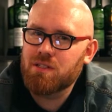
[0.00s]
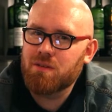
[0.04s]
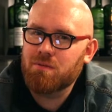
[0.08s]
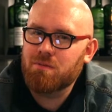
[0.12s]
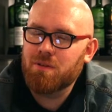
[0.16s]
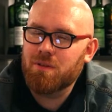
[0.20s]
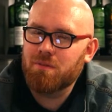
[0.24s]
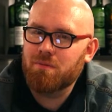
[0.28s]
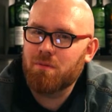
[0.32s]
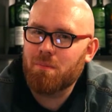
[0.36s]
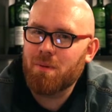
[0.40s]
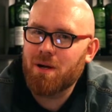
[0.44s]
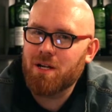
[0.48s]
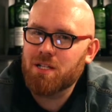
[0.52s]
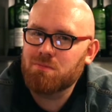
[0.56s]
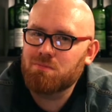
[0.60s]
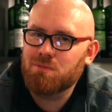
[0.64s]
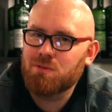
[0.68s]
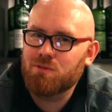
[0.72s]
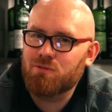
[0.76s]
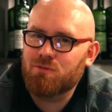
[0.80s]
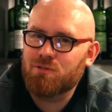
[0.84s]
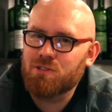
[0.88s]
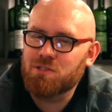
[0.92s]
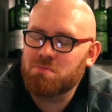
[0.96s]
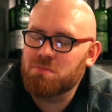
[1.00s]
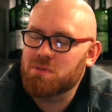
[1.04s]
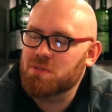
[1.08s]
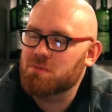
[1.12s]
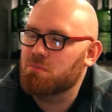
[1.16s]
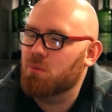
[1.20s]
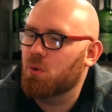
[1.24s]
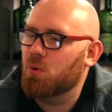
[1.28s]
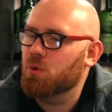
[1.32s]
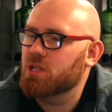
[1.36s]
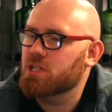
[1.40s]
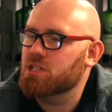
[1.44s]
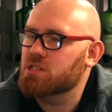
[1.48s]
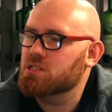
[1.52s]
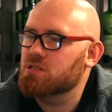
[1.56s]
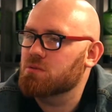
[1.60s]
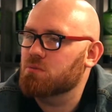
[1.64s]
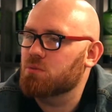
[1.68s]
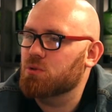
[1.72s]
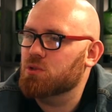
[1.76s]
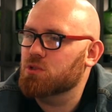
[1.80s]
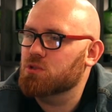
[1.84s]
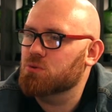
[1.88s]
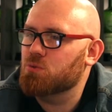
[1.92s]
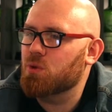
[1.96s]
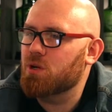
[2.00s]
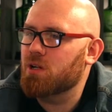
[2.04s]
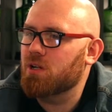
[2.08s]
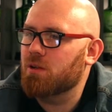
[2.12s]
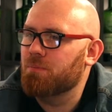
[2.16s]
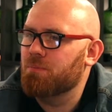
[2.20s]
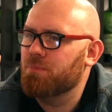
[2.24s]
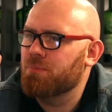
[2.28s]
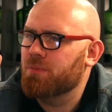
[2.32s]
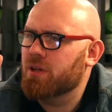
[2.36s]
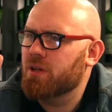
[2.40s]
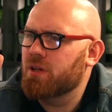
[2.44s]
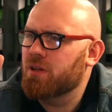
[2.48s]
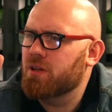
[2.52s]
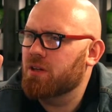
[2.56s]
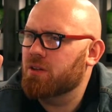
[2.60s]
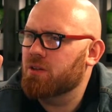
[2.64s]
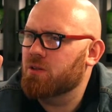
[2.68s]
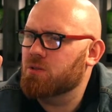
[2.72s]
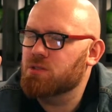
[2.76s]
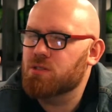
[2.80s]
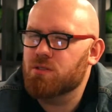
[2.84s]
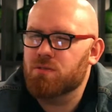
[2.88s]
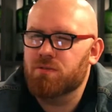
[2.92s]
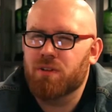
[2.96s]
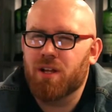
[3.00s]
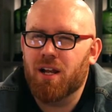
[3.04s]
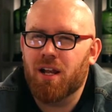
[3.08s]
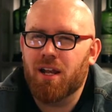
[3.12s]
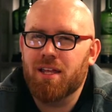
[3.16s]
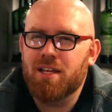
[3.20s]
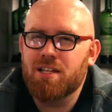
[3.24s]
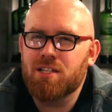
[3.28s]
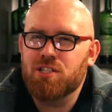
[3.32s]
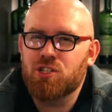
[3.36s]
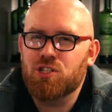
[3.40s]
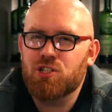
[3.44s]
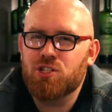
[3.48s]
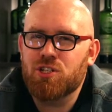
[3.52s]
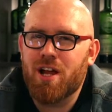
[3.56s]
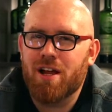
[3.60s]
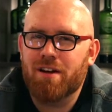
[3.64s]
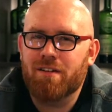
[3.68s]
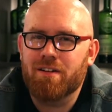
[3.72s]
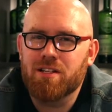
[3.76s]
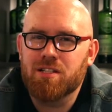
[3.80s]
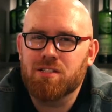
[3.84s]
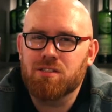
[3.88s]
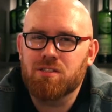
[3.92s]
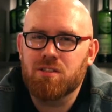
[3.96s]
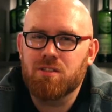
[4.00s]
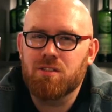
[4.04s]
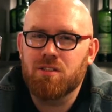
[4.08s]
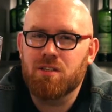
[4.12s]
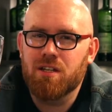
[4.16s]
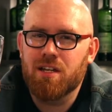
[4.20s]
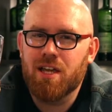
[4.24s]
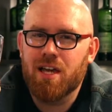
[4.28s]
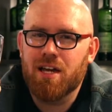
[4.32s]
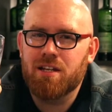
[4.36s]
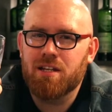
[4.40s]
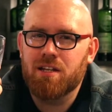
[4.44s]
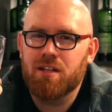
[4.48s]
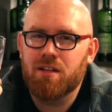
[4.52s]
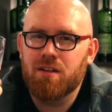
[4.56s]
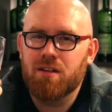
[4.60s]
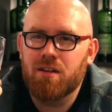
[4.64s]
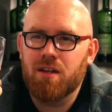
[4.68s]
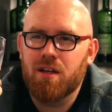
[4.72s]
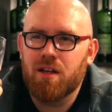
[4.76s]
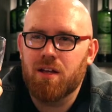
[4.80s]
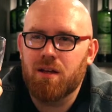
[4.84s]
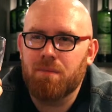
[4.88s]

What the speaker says: It reminds me of Christmas morning somewhat as well, and those sort of glazed cherries that you get in